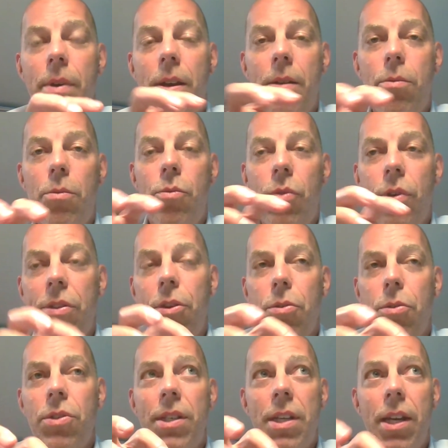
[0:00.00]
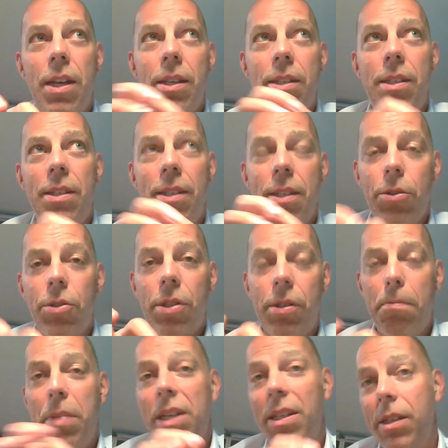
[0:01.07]
with those data, those
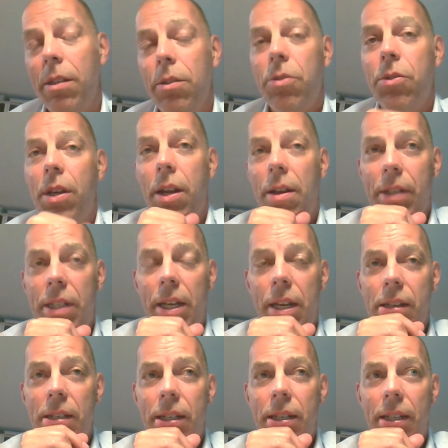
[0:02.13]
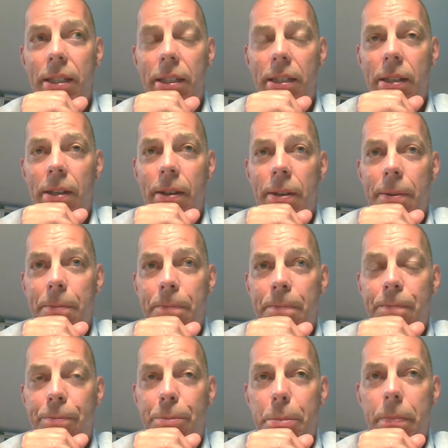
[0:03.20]
based on those kind of data sets,
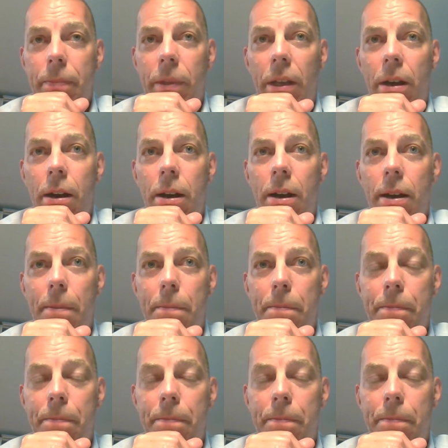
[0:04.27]
I'm